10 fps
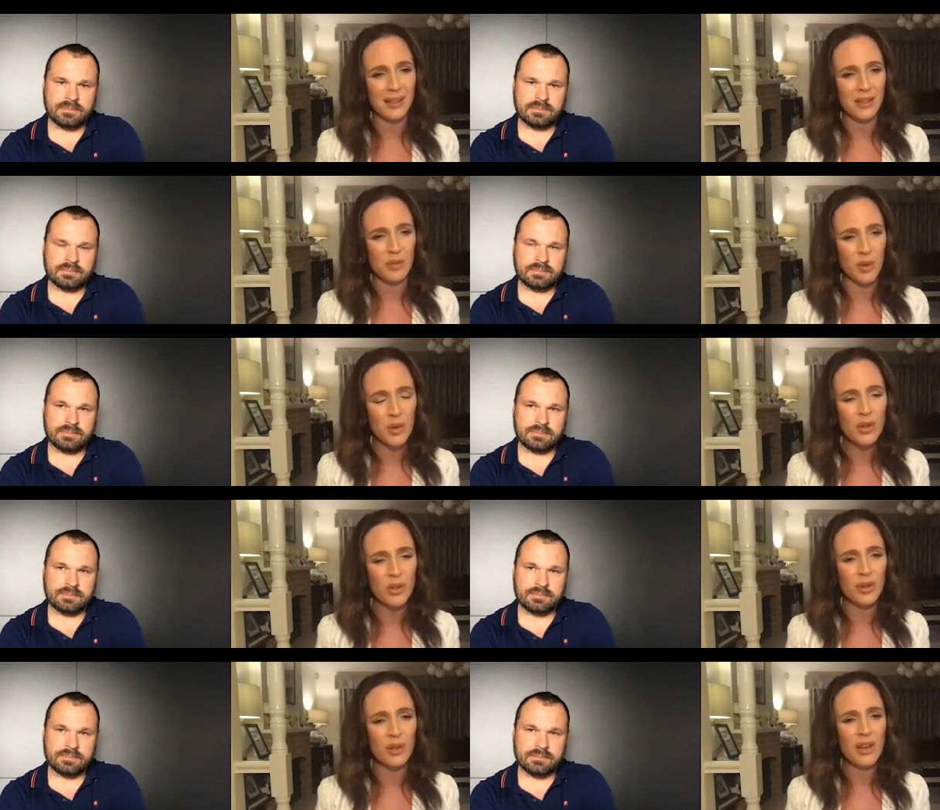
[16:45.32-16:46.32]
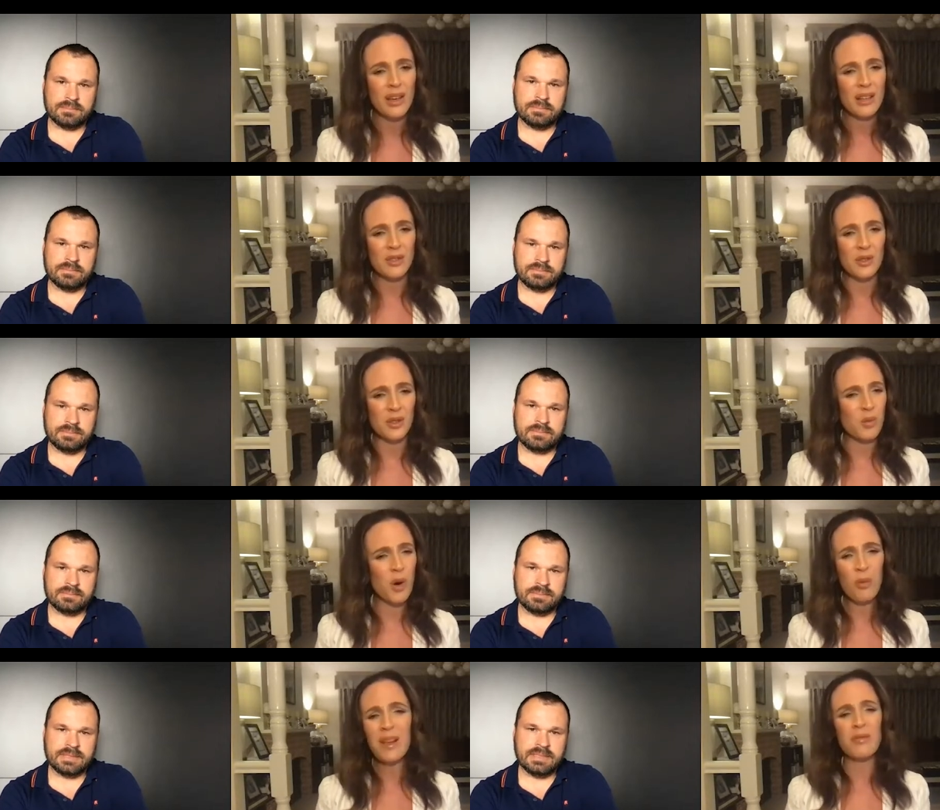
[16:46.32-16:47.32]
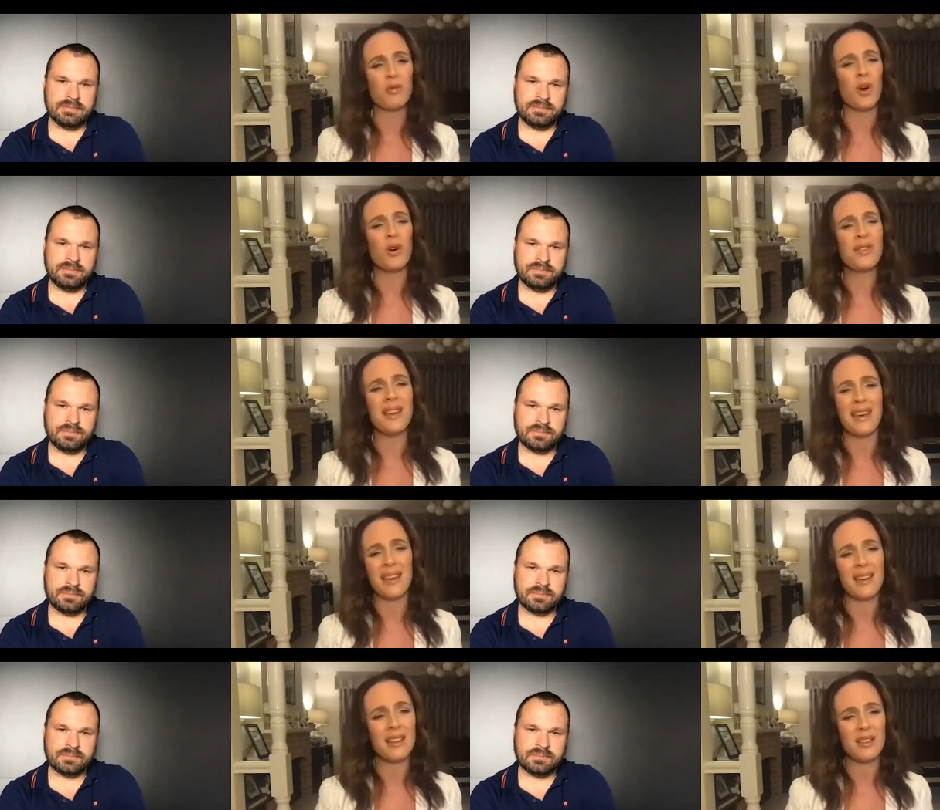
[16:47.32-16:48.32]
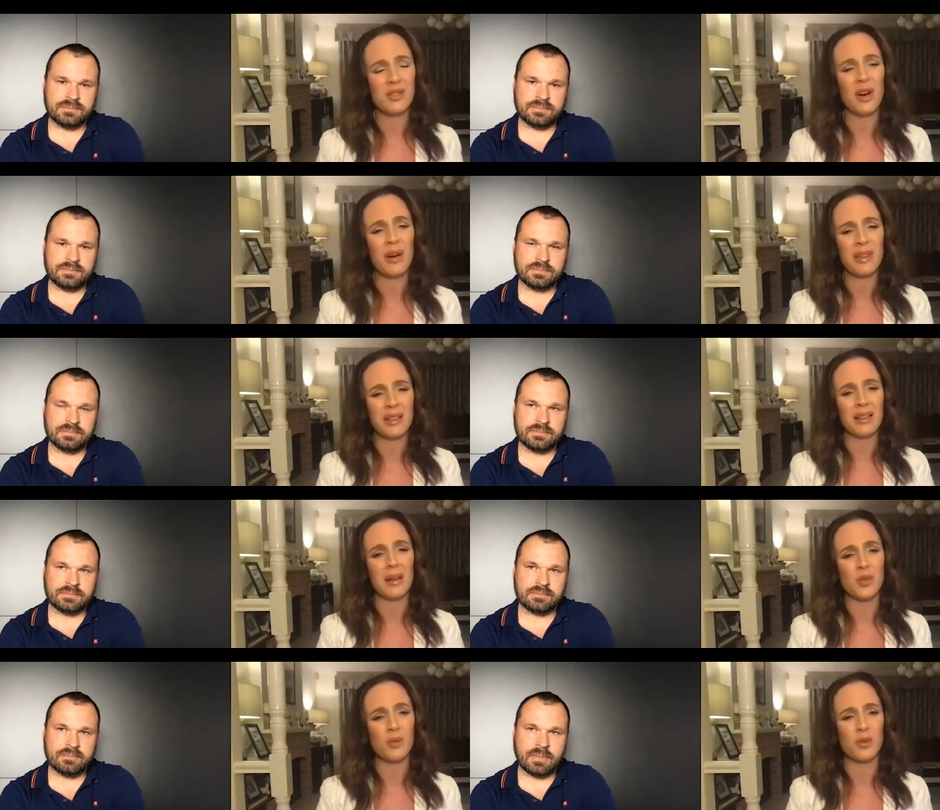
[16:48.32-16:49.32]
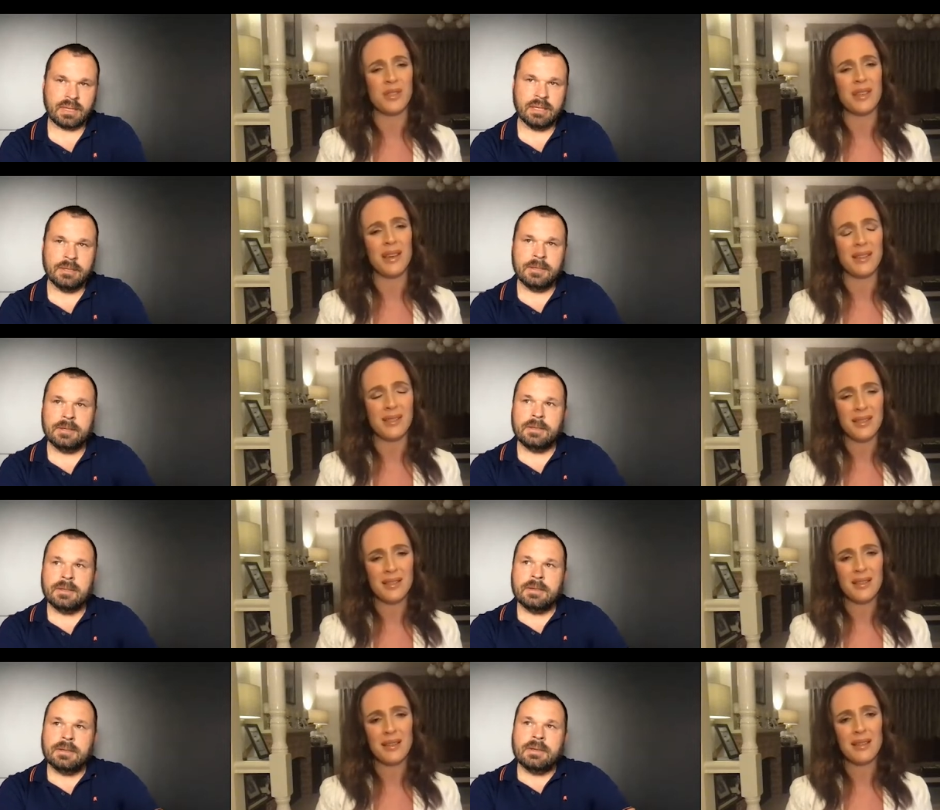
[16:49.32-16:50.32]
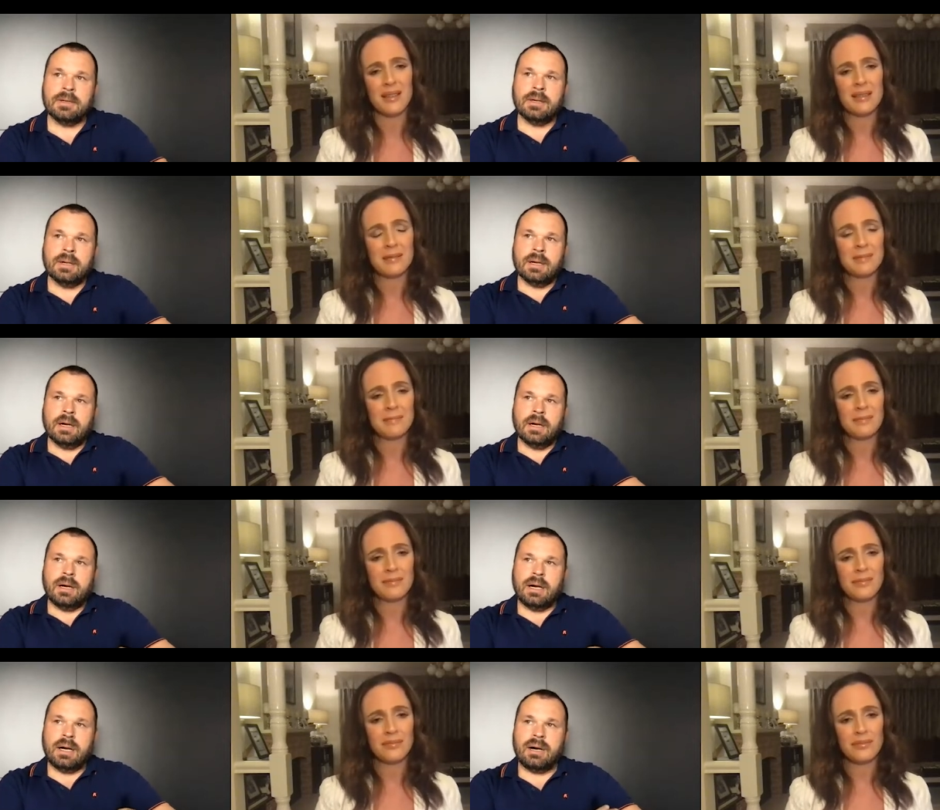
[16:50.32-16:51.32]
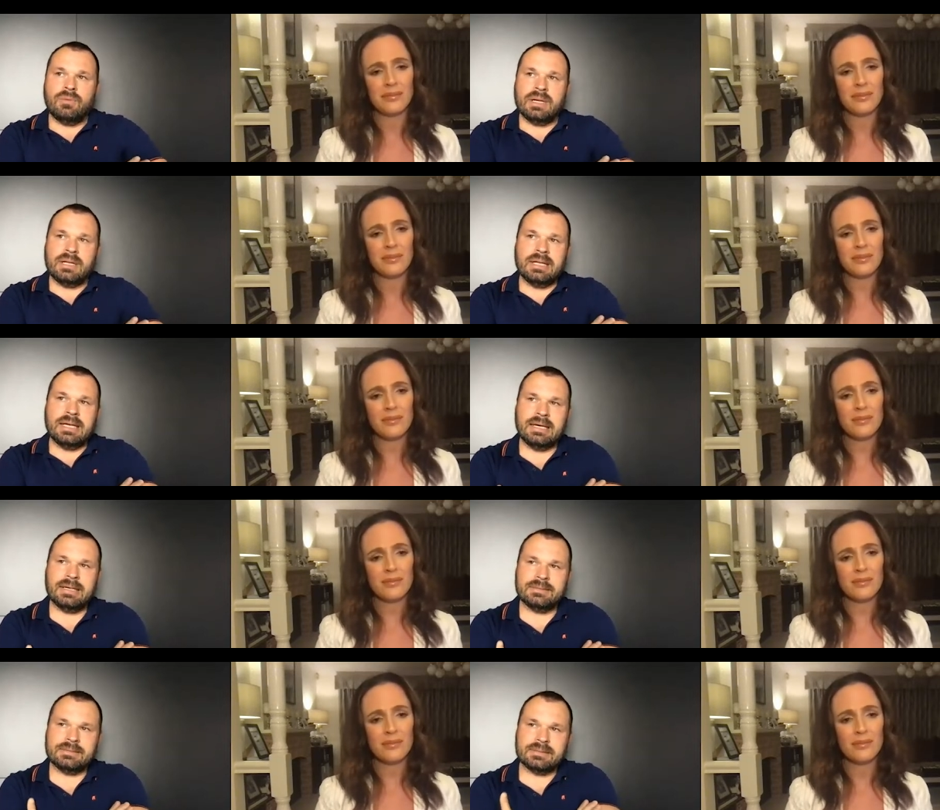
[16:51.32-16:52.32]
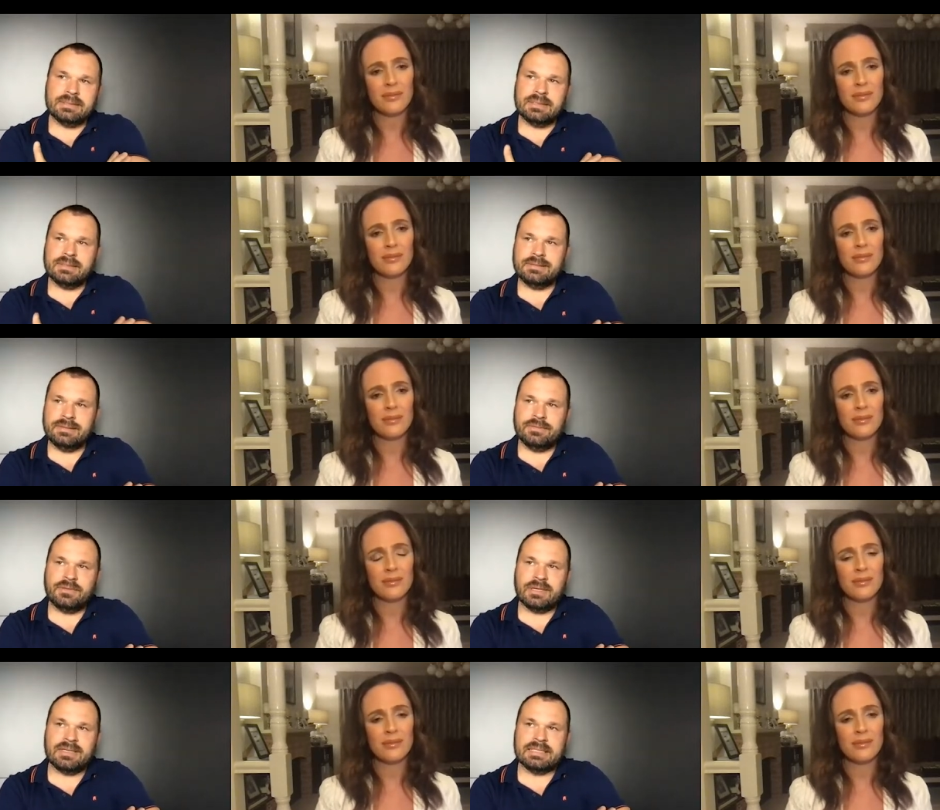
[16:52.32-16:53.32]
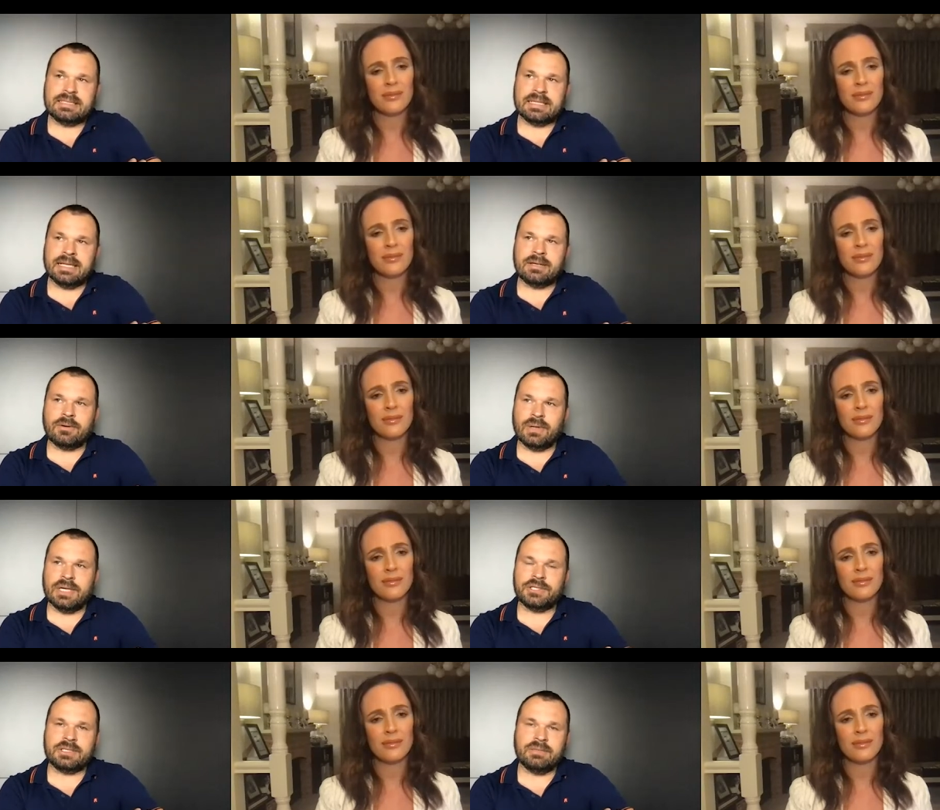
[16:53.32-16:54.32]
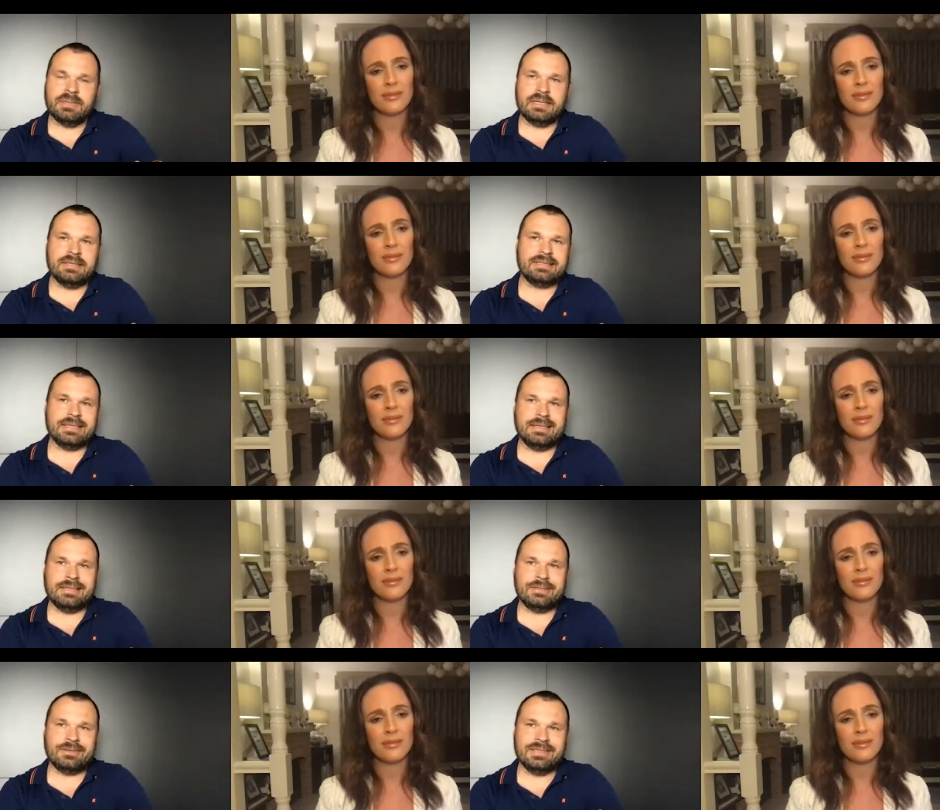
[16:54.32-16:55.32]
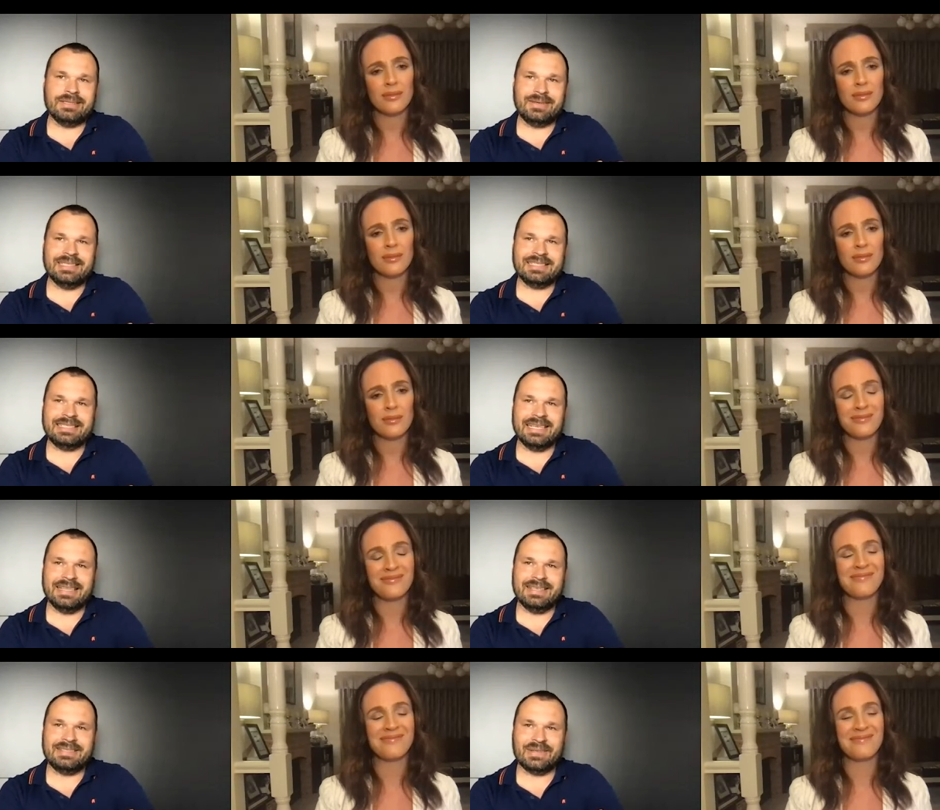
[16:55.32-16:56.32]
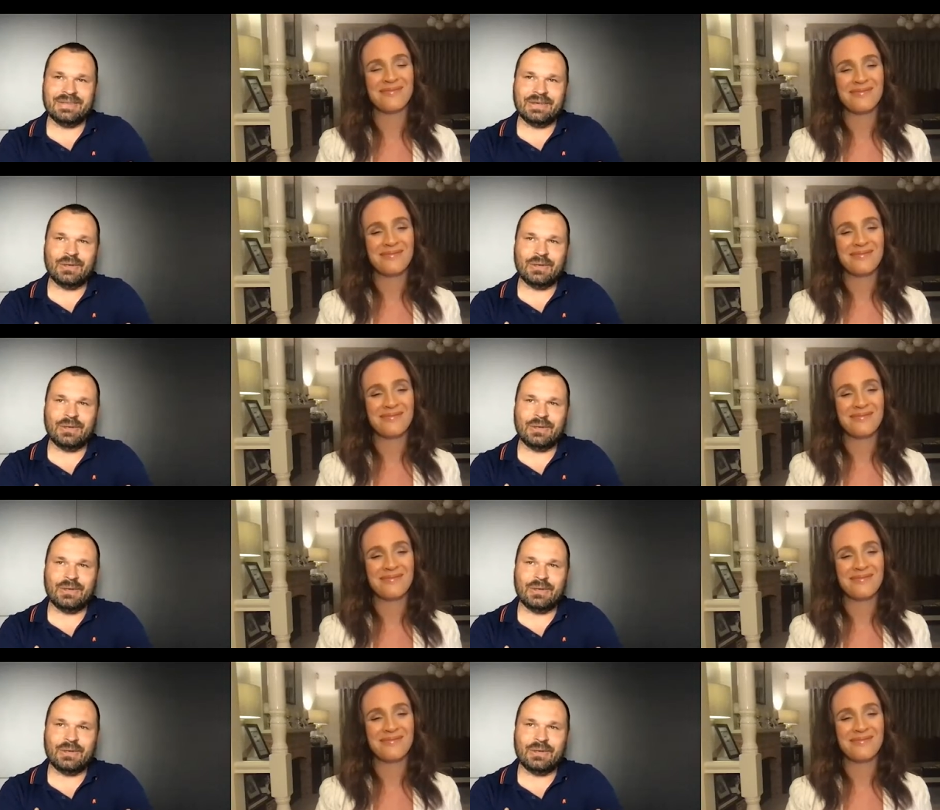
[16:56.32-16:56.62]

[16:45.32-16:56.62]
Speaker 1: to boo you. Dukes, what went wrong there in your time at the club towards the end?
Speaker 2: Uh, well, you've got to understand Croatia to be understand to, un, to understand the, the whole